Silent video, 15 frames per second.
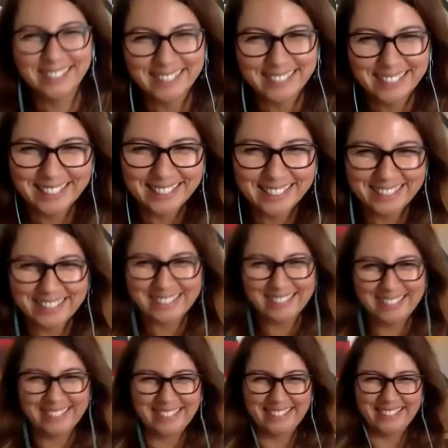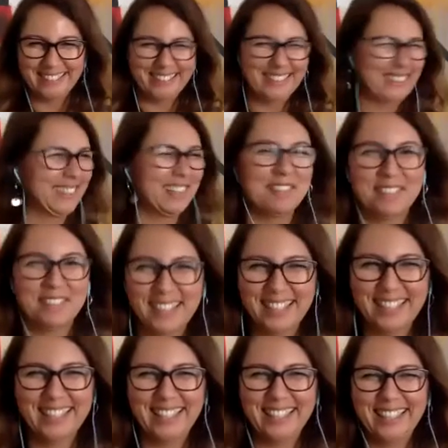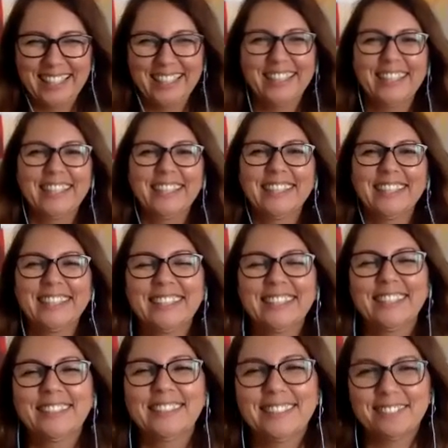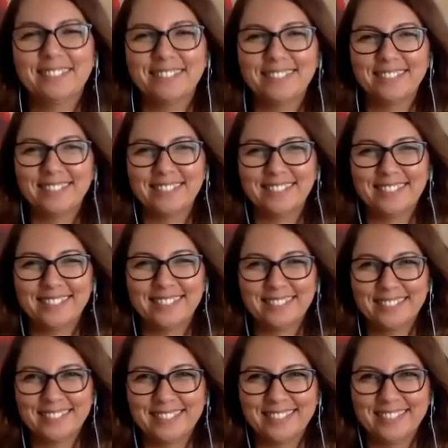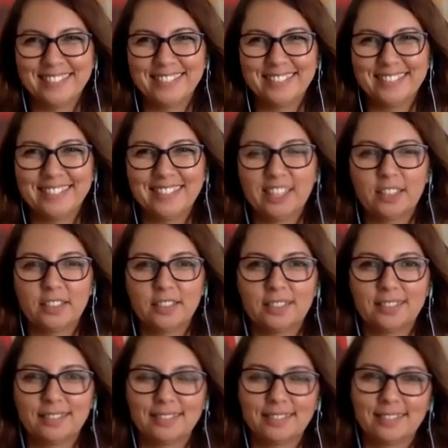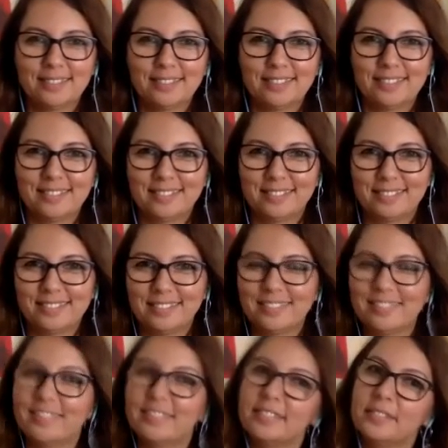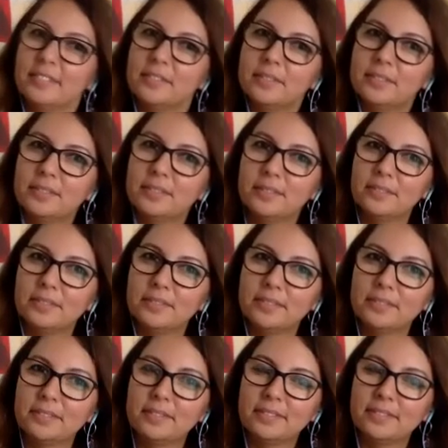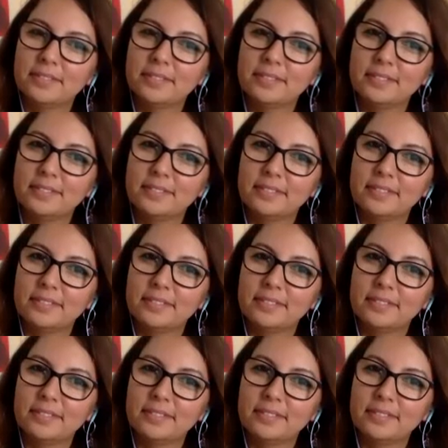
This person isn't speaking.